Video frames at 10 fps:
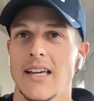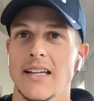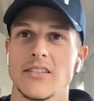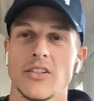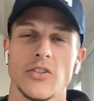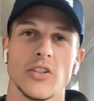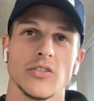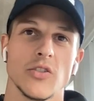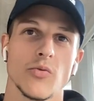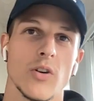and so you
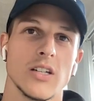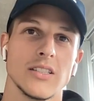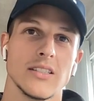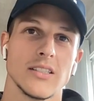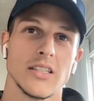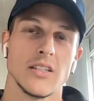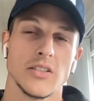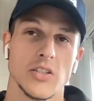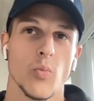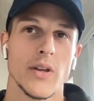know to run
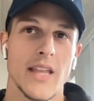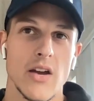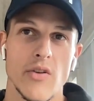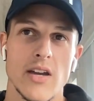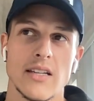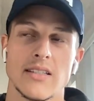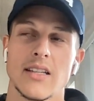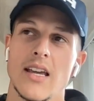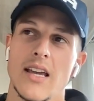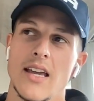to to win that
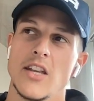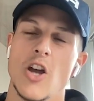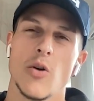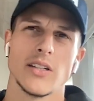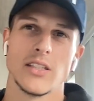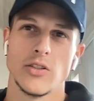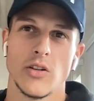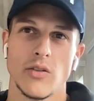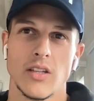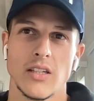race knowing you
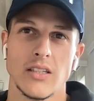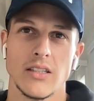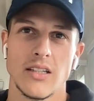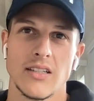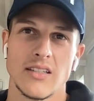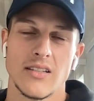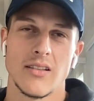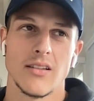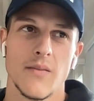know the the